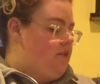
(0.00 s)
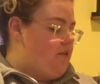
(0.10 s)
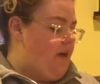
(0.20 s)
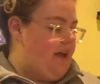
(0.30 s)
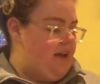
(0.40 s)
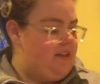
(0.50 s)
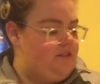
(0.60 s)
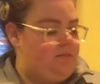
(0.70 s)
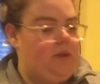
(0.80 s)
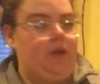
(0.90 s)
So I got
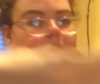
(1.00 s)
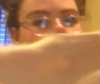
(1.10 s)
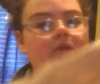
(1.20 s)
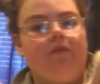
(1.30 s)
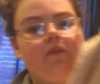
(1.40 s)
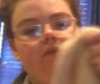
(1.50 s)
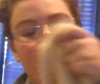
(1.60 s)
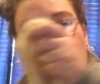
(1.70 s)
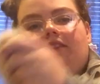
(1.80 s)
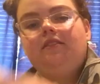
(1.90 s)
this beautiful,
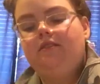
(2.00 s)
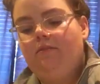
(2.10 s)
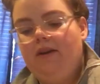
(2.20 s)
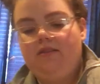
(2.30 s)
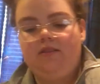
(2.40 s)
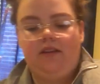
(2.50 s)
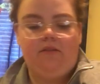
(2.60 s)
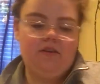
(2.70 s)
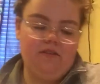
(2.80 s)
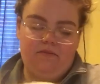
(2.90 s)
like, this is the best
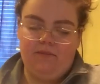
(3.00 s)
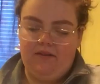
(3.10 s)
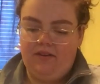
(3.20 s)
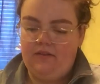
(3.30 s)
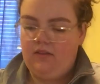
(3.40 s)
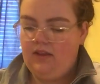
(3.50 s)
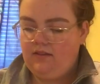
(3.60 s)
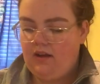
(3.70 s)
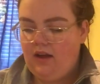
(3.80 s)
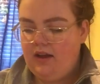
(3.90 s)
thing. One of my favorite
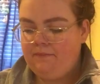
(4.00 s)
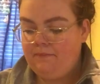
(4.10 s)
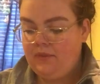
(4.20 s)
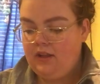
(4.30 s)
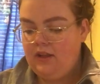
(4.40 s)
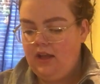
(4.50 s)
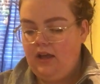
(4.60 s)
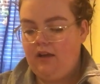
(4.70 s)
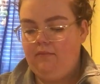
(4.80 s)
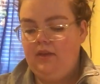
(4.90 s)
things I got.
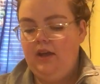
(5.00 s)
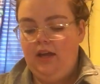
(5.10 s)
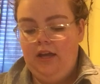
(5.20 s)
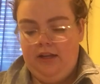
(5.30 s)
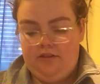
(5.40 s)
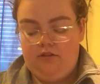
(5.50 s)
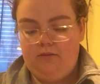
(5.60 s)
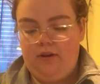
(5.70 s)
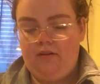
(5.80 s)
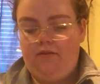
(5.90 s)
It's a
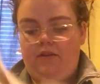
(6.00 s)
sweater